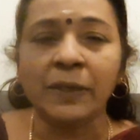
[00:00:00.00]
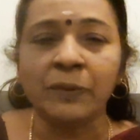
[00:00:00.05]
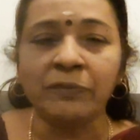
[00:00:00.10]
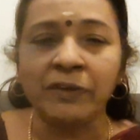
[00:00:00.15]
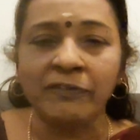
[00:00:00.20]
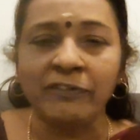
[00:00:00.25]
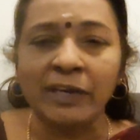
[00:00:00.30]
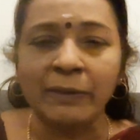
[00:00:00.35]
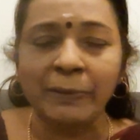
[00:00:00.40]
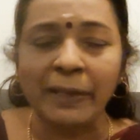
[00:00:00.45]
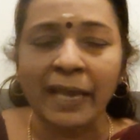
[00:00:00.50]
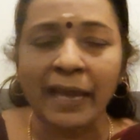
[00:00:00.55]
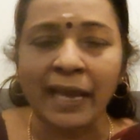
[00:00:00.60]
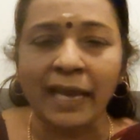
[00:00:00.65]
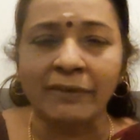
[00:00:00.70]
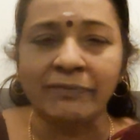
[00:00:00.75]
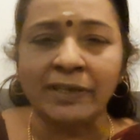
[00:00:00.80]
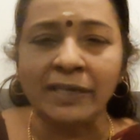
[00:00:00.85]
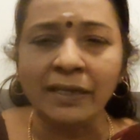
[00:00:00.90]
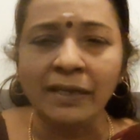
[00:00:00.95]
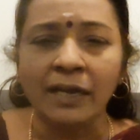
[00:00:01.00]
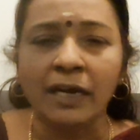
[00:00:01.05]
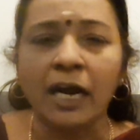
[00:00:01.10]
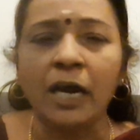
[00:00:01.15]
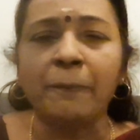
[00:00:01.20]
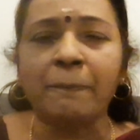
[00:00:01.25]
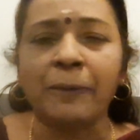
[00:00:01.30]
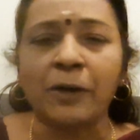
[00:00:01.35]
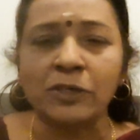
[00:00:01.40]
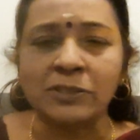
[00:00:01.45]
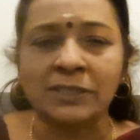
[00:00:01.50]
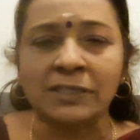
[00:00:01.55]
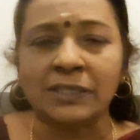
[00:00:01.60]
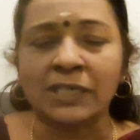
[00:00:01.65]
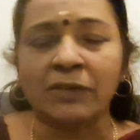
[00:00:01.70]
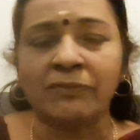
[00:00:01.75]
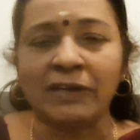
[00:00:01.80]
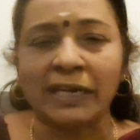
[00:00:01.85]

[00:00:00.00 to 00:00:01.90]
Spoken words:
we will be having a positive